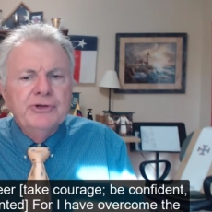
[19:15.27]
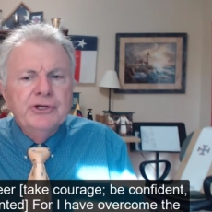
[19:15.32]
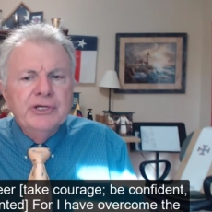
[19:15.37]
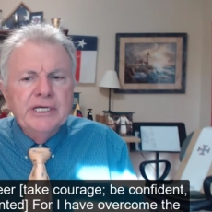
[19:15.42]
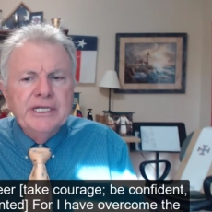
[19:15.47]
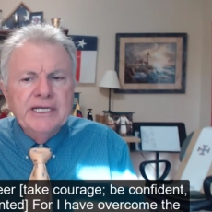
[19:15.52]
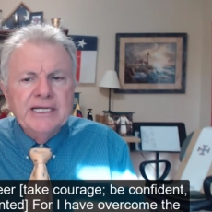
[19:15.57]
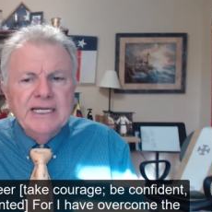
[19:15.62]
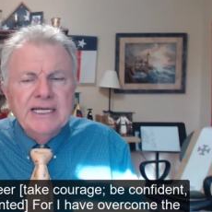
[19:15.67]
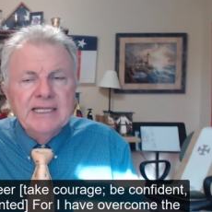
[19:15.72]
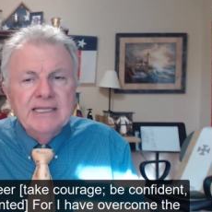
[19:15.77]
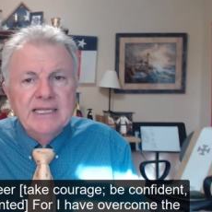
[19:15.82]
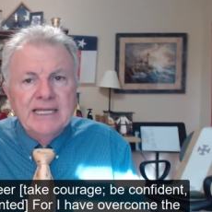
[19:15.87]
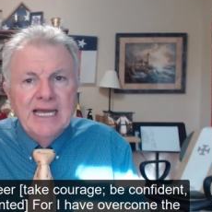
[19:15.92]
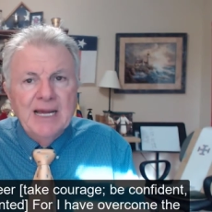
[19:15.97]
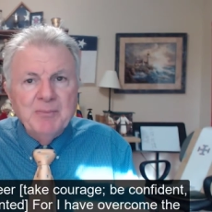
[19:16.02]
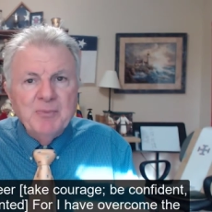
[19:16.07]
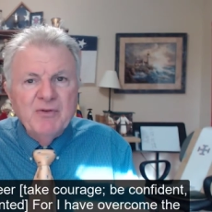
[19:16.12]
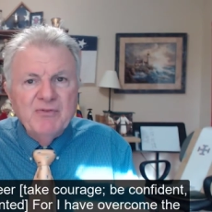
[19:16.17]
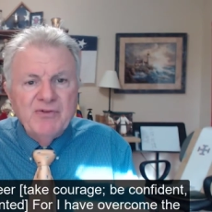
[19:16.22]
And again, the
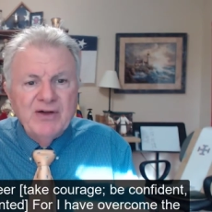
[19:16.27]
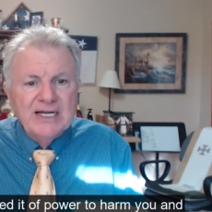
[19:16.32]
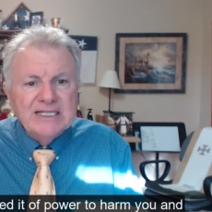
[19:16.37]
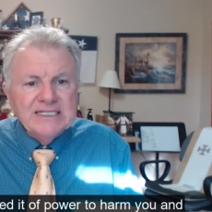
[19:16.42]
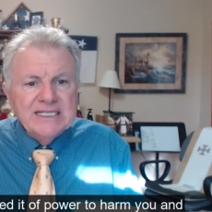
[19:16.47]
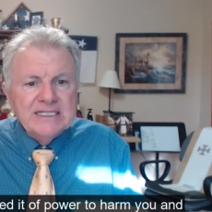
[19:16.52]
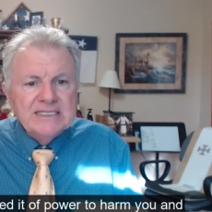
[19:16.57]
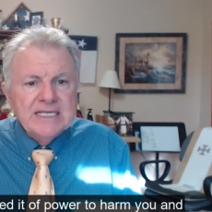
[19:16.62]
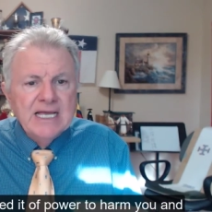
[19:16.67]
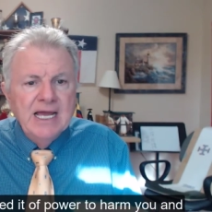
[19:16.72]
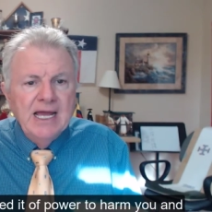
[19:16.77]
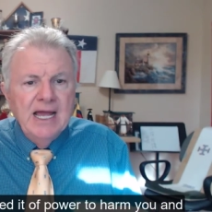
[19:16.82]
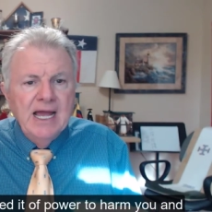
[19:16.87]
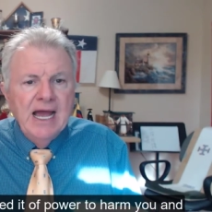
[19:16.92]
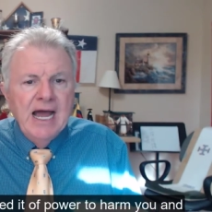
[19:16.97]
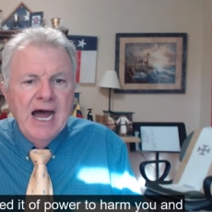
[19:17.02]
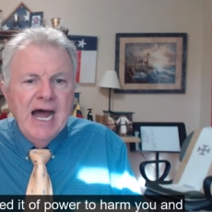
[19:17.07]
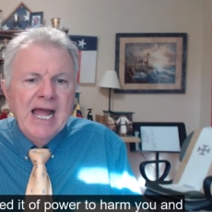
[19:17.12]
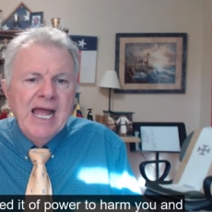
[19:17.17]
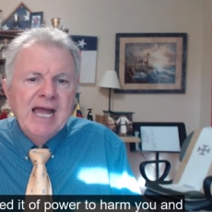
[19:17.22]
Amplified says,
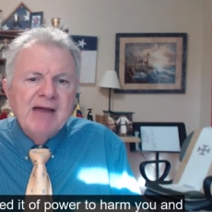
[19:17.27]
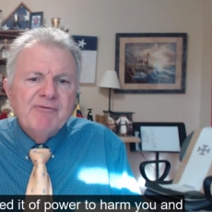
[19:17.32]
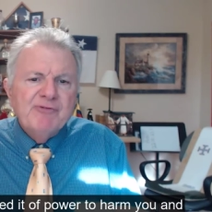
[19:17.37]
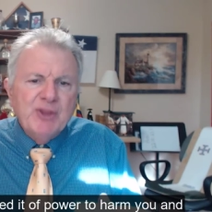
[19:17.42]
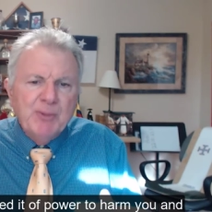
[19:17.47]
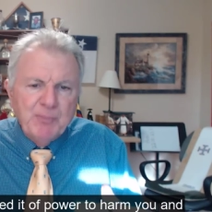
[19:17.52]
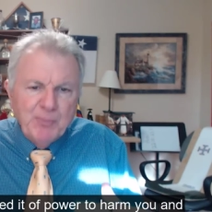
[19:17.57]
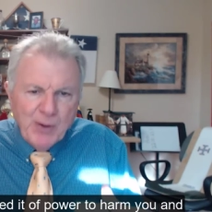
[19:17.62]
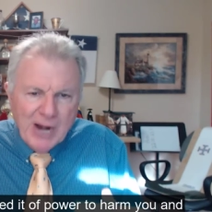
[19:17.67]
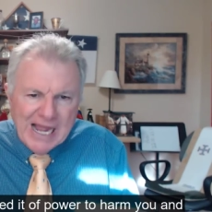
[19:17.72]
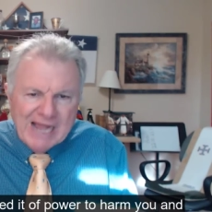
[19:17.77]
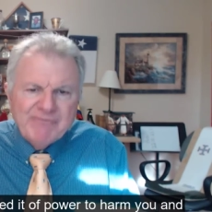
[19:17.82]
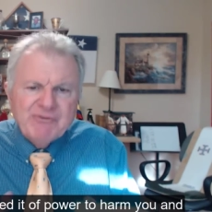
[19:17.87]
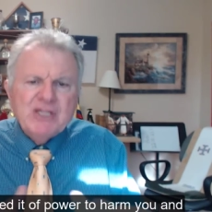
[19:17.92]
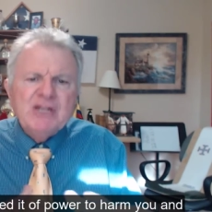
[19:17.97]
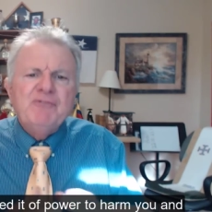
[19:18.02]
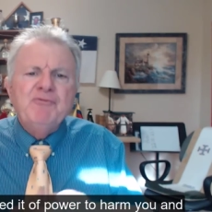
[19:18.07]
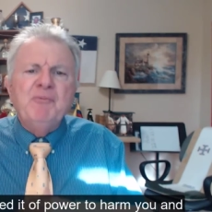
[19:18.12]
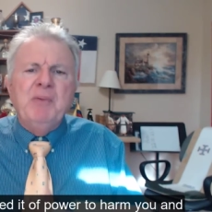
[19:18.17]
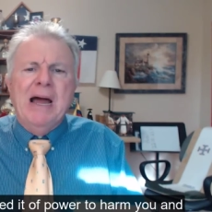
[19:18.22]
I have deprived
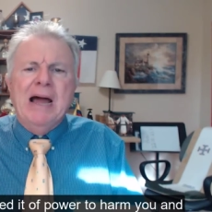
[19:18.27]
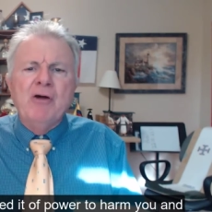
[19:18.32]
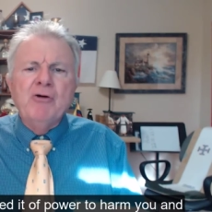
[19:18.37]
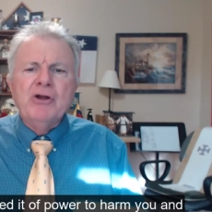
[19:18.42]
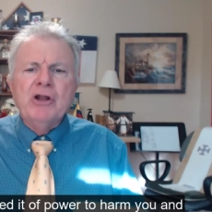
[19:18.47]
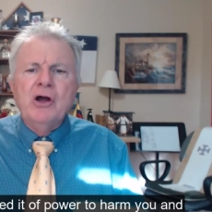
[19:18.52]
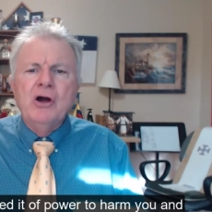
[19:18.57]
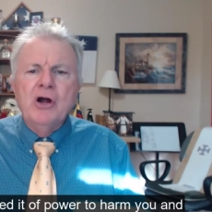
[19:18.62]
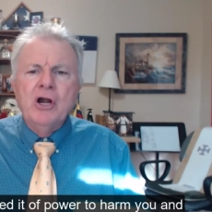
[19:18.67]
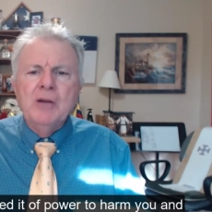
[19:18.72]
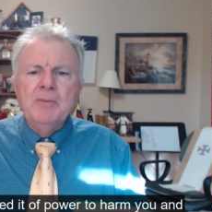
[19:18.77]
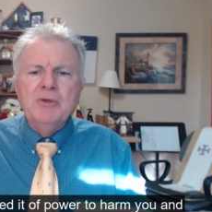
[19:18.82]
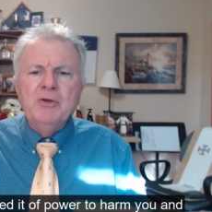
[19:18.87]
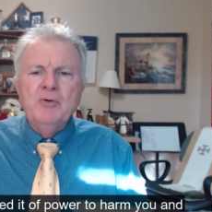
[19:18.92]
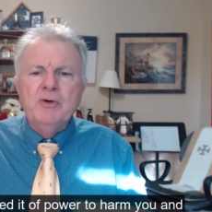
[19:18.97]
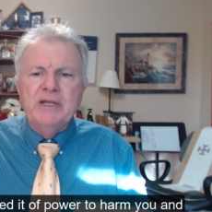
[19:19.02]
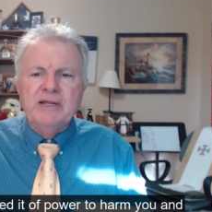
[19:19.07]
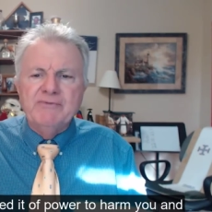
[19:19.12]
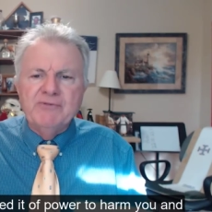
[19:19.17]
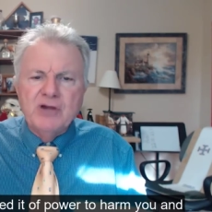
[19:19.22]
it of power to harm
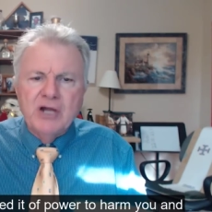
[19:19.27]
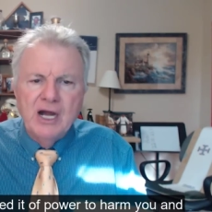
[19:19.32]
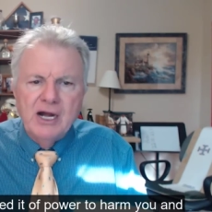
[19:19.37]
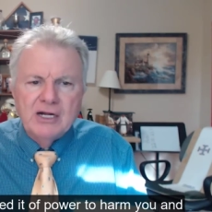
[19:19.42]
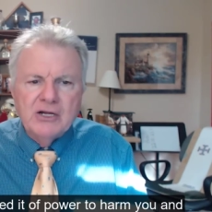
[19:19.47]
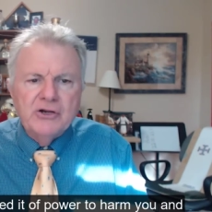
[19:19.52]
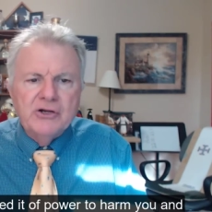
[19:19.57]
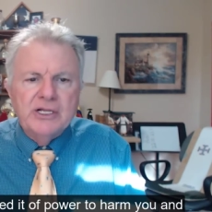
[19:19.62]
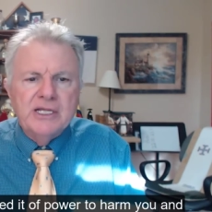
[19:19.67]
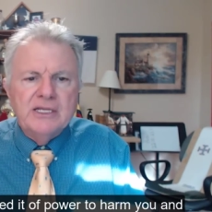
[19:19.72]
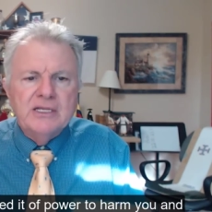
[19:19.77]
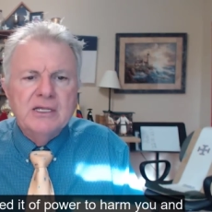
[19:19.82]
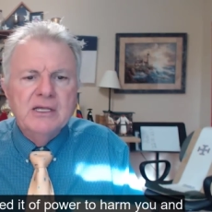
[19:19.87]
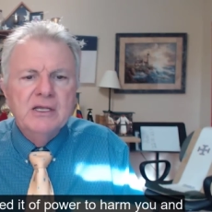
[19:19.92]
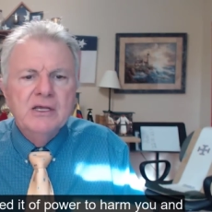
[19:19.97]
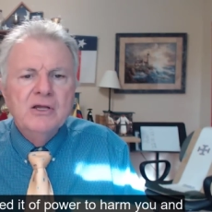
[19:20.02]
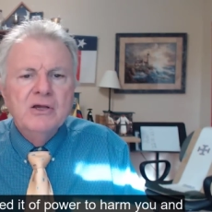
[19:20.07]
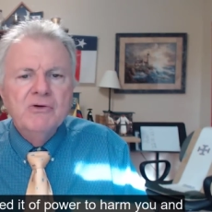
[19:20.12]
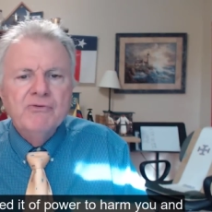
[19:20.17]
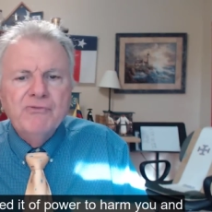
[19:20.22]
you and have conquered it
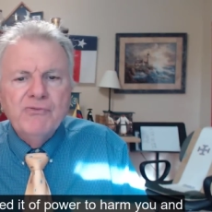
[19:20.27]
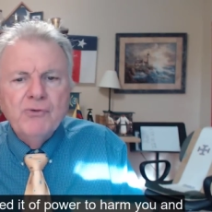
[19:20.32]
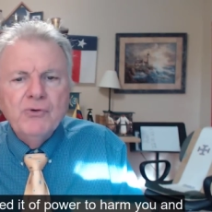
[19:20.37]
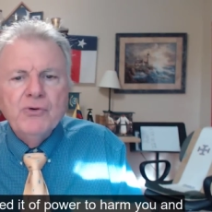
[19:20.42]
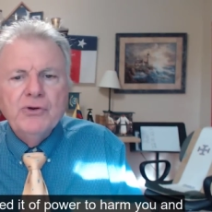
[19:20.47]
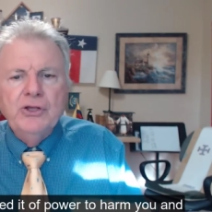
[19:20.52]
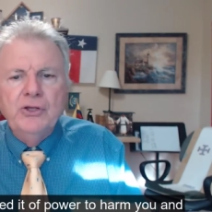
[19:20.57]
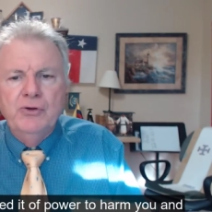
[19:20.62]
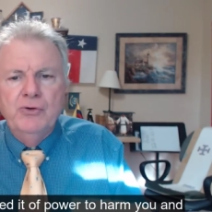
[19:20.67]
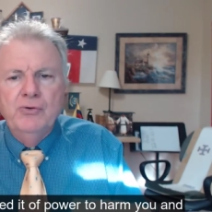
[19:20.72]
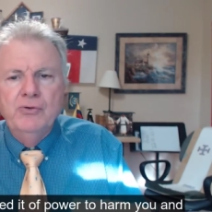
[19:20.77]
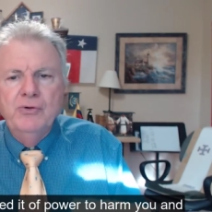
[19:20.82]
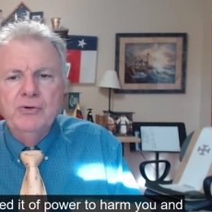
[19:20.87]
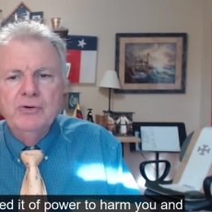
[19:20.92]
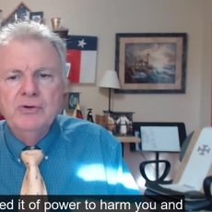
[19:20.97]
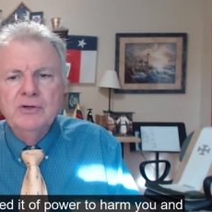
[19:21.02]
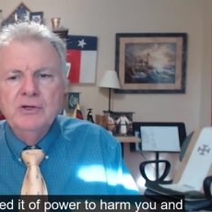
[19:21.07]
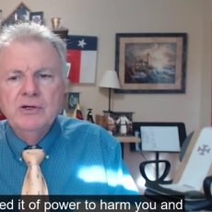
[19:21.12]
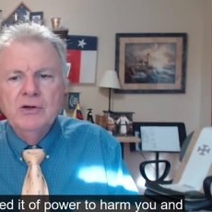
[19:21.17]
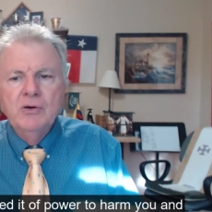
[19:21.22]
for you.
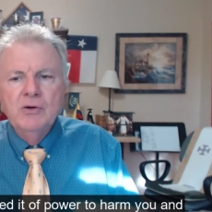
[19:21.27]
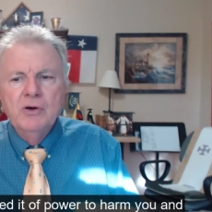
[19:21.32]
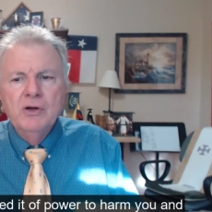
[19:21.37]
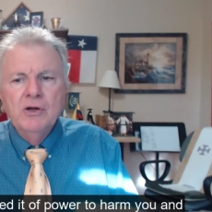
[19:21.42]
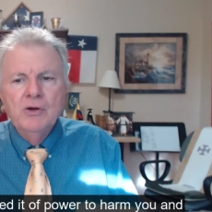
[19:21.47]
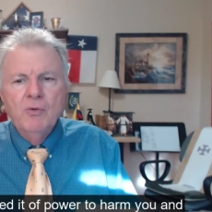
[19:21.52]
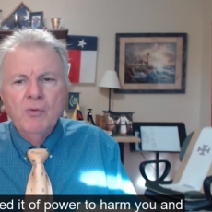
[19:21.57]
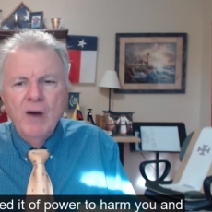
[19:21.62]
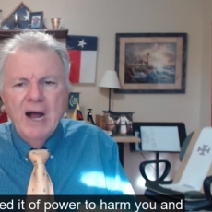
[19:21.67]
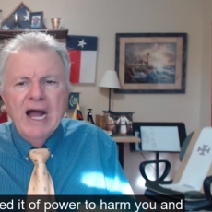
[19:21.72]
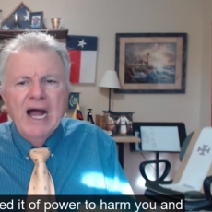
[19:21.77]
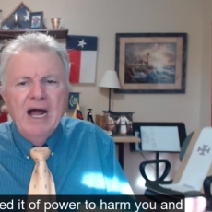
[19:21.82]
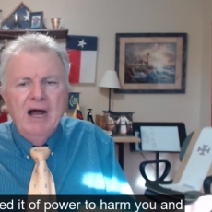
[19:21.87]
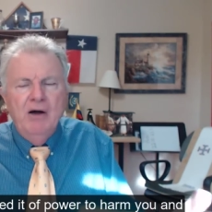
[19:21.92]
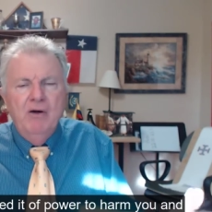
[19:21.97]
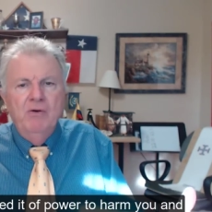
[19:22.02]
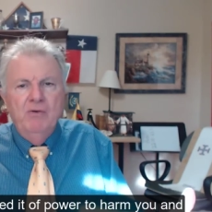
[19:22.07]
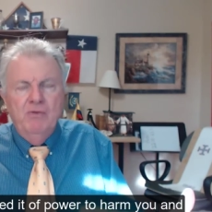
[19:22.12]
Wow.